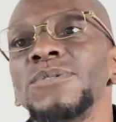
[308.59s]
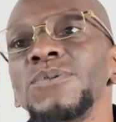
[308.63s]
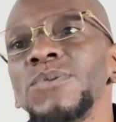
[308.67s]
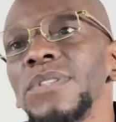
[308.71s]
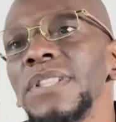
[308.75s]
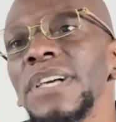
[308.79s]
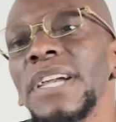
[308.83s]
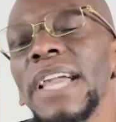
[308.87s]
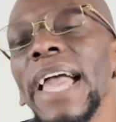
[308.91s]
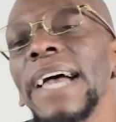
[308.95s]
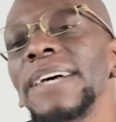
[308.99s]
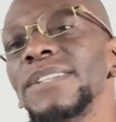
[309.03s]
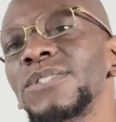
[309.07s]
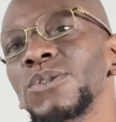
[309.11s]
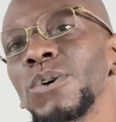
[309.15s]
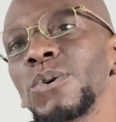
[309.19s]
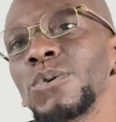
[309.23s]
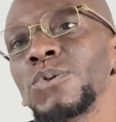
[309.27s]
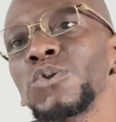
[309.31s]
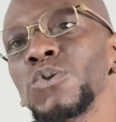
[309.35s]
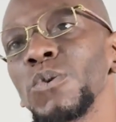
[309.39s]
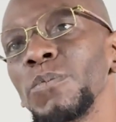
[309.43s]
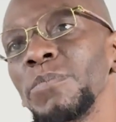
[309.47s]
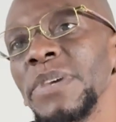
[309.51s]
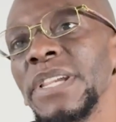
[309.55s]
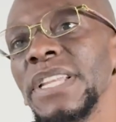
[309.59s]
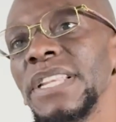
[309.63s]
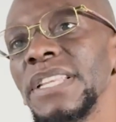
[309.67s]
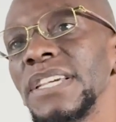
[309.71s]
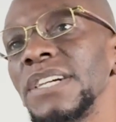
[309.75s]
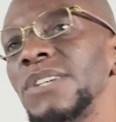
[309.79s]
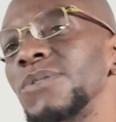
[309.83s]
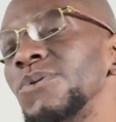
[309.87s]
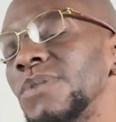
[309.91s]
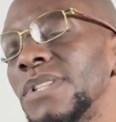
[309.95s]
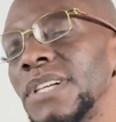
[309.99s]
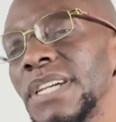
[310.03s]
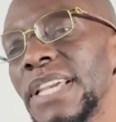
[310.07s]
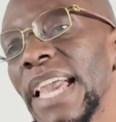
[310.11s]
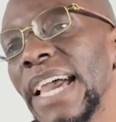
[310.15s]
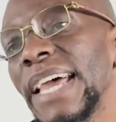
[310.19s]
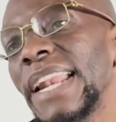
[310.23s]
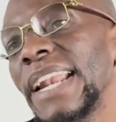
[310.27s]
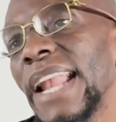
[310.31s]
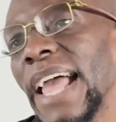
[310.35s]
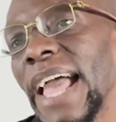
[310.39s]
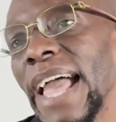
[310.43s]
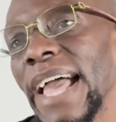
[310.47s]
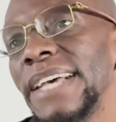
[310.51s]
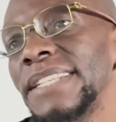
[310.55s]
You look at social media, you look at
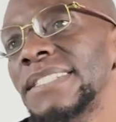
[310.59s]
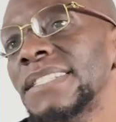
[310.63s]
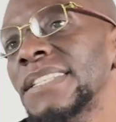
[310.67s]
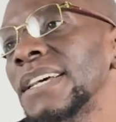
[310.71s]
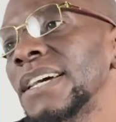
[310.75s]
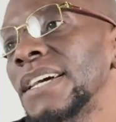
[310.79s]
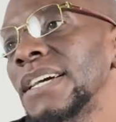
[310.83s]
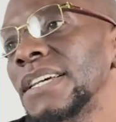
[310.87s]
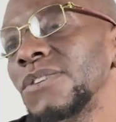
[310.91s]
it as,